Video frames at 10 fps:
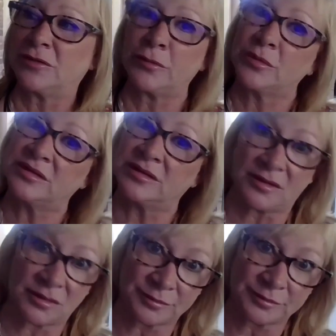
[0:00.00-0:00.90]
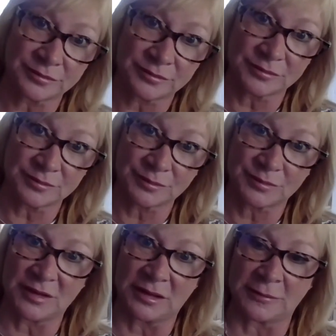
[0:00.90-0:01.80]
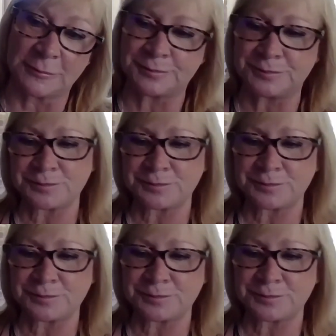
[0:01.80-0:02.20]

different reasons, you know?